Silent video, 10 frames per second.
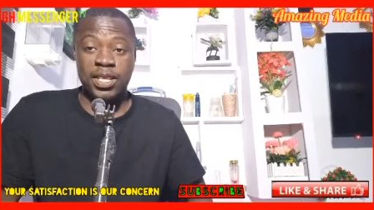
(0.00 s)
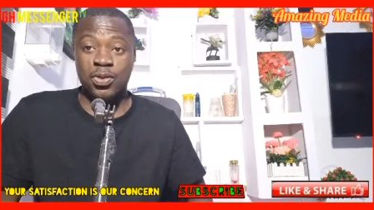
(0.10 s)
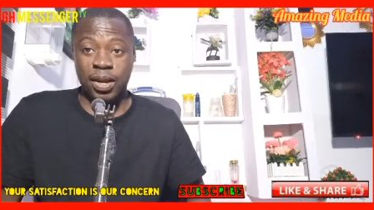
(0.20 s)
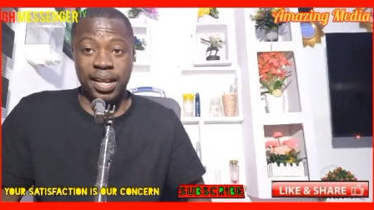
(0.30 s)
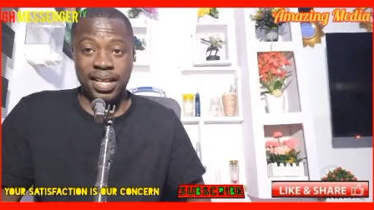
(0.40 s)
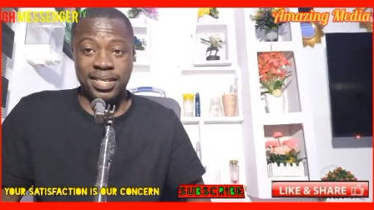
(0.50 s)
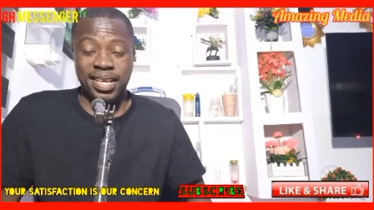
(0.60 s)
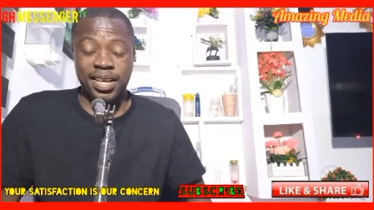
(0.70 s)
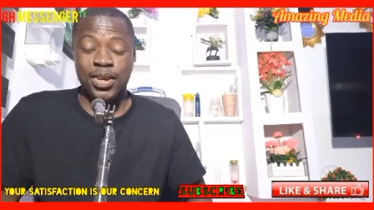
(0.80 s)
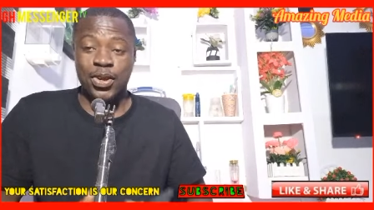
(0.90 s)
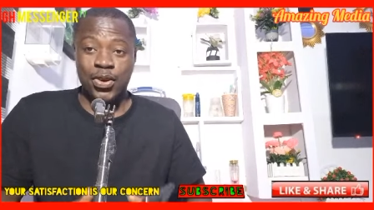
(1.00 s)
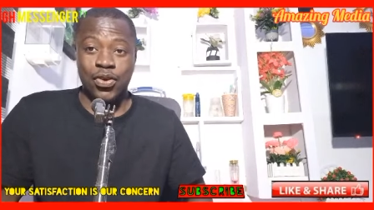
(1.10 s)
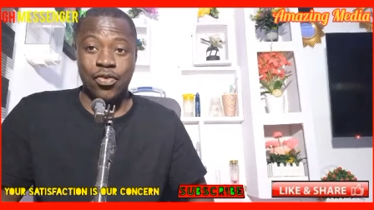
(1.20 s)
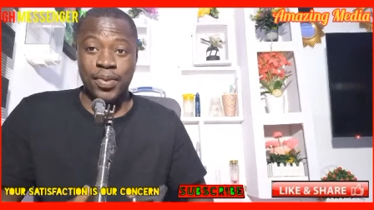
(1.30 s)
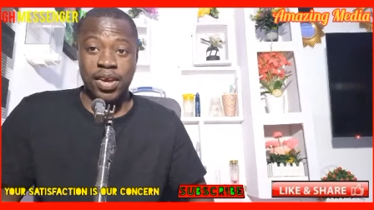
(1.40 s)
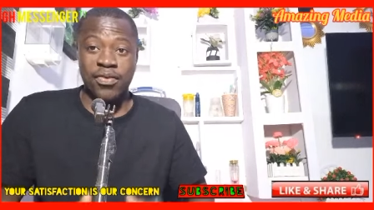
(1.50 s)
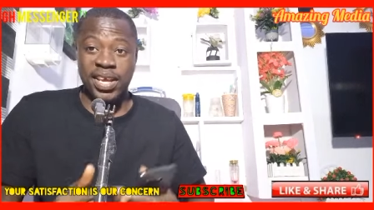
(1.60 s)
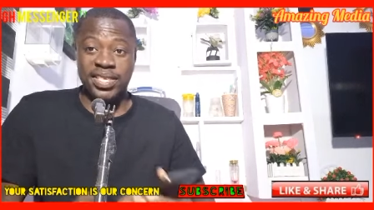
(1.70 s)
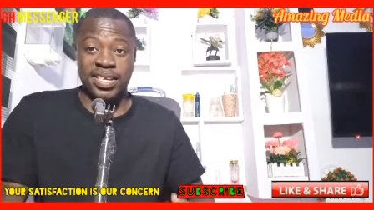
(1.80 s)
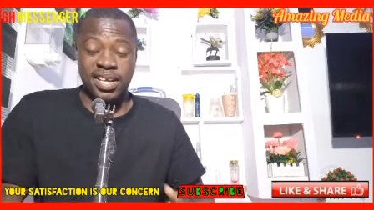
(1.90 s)
So what I say, Ubia,
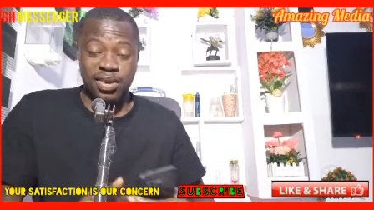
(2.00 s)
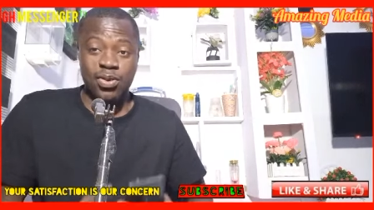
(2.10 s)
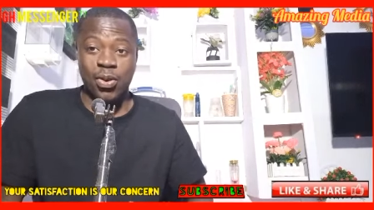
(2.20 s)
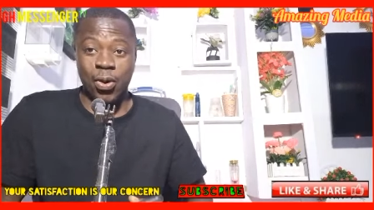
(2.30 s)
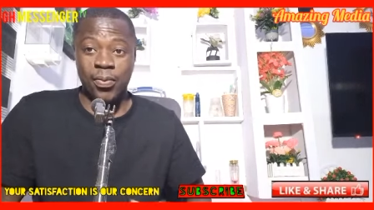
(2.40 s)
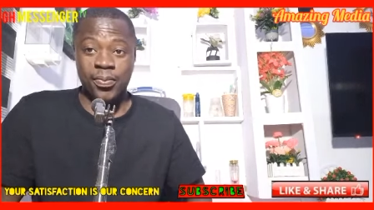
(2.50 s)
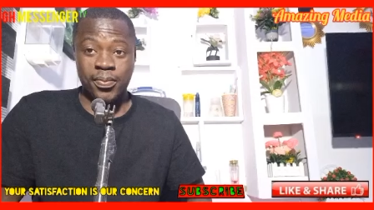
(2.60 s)
we Yesica go.